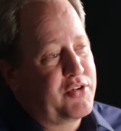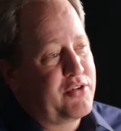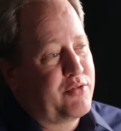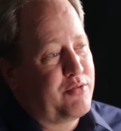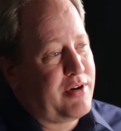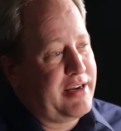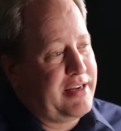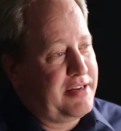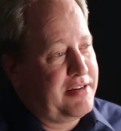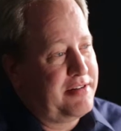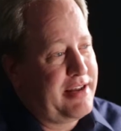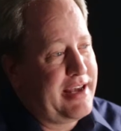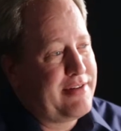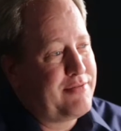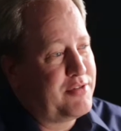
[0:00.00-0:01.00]
was going to
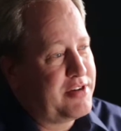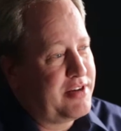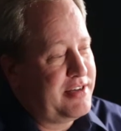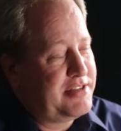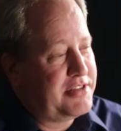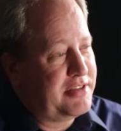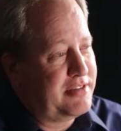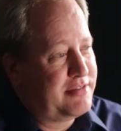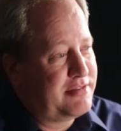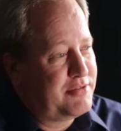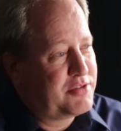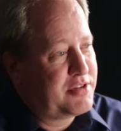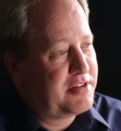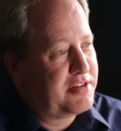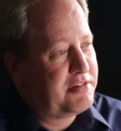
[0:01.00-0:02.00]
write advertising. I
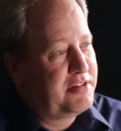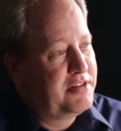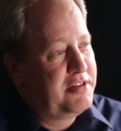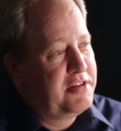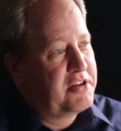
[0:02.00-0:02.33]
was going to